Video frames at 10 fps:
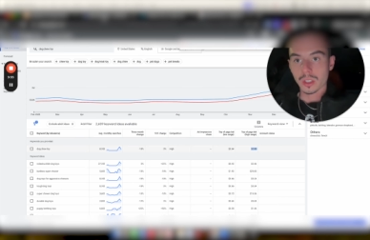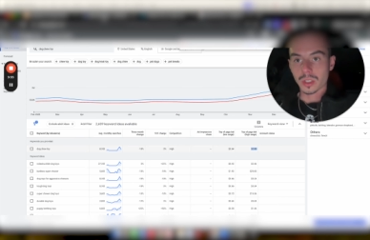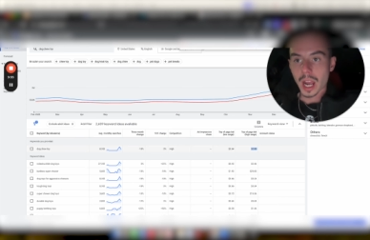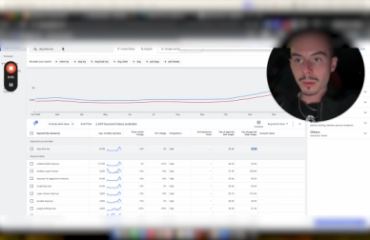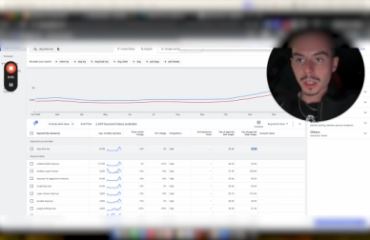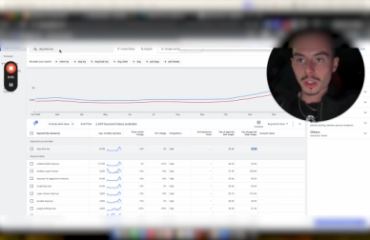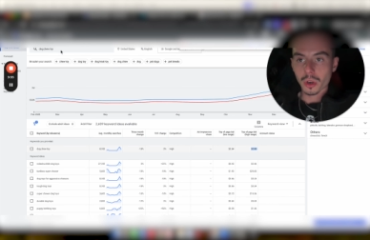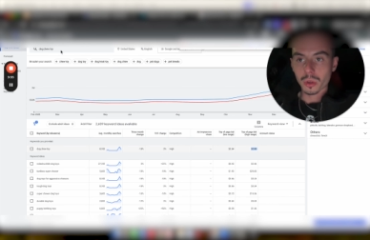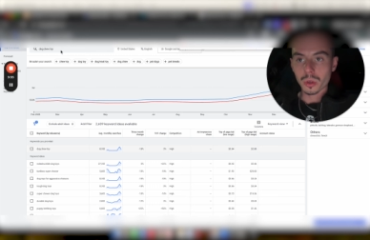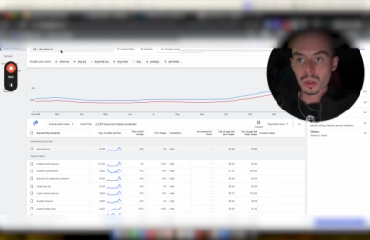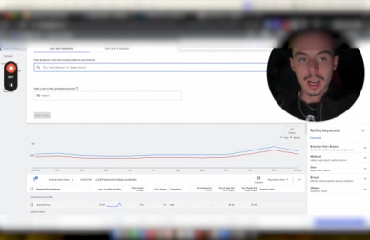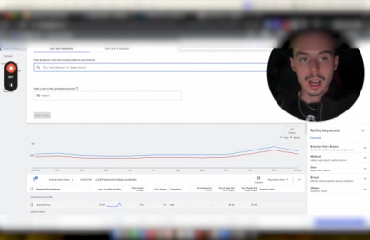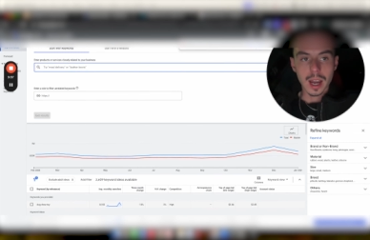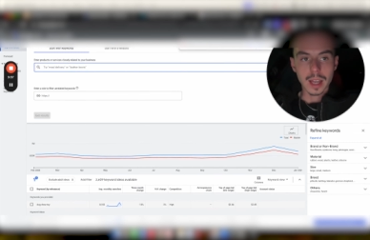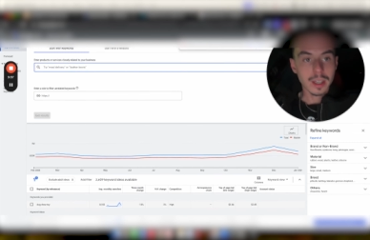So now I'm going to show you
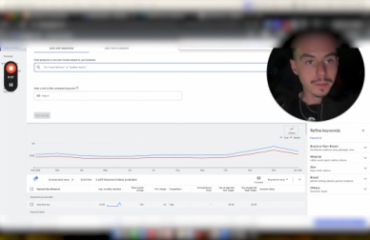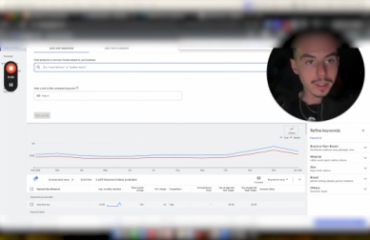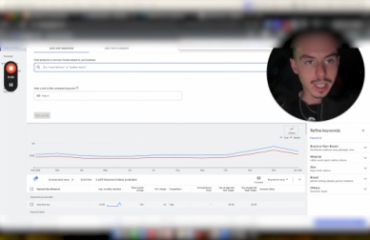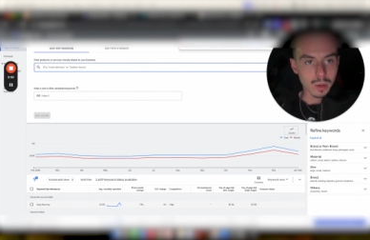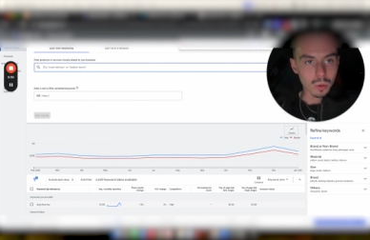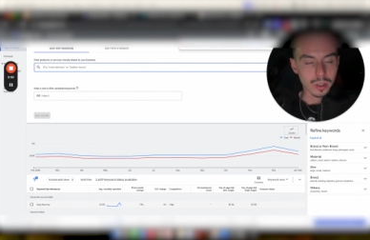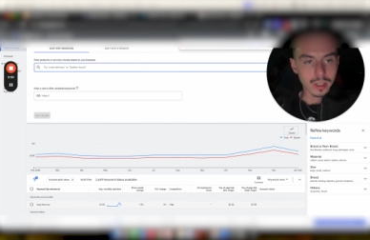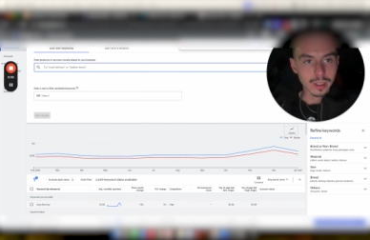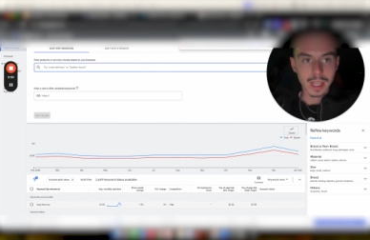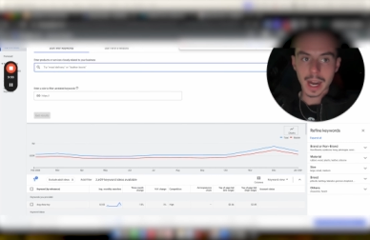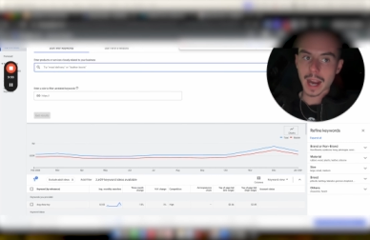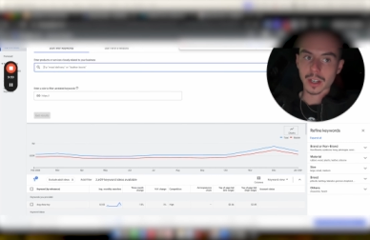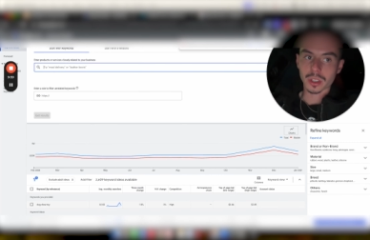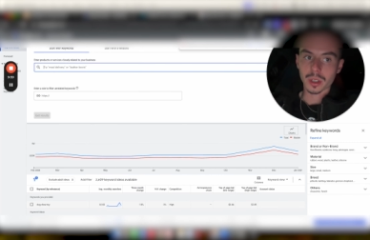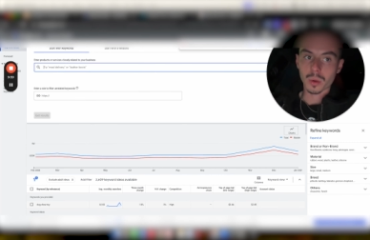a different keyword that
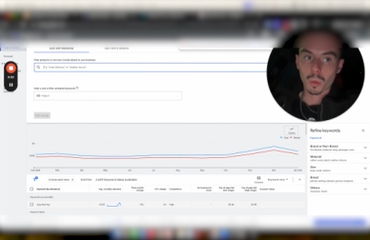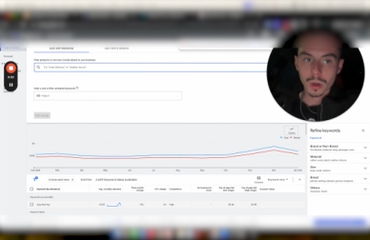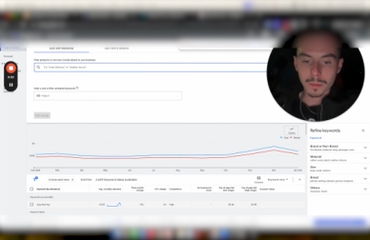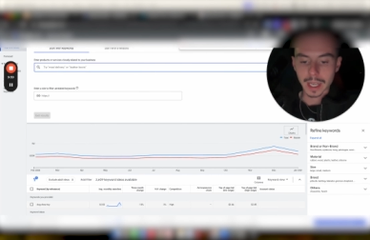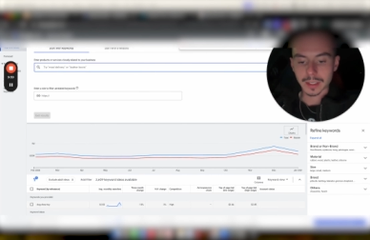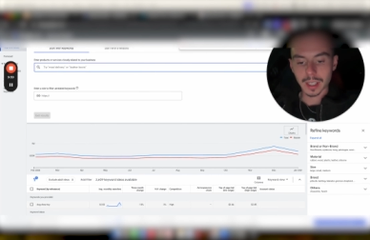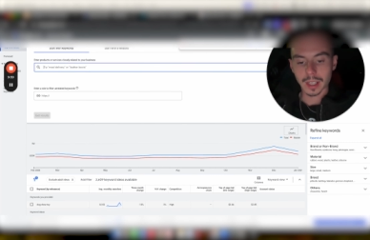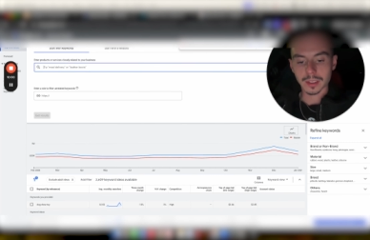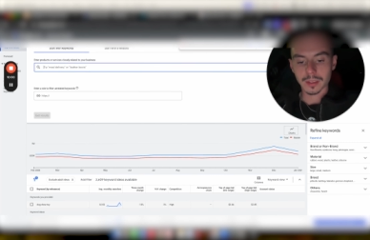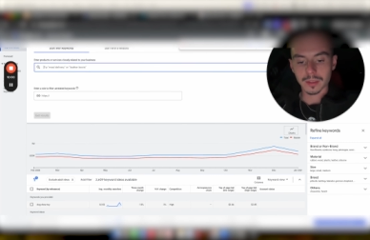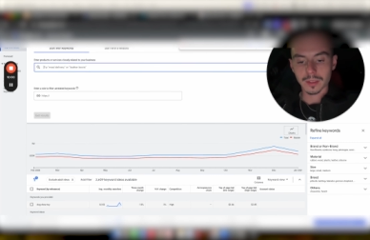actually would make sense.